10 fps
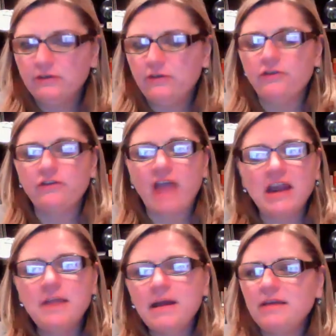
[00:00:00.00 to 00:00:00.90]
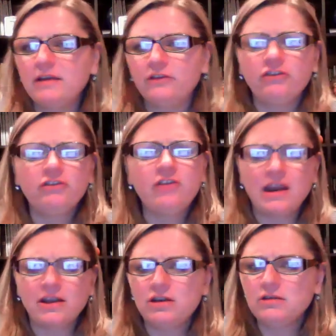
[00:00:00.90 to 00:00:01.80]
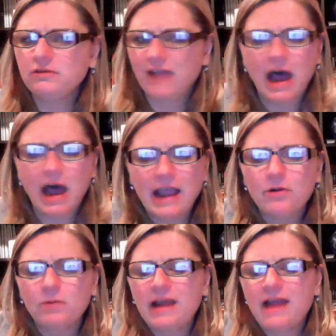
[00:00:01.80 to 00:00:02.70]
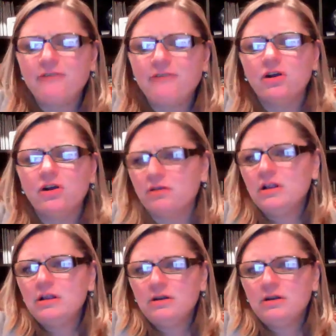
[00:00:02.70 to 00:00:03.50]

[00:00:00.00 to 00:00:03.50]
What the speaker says: So if there's anybody that's just not a good time or whatever,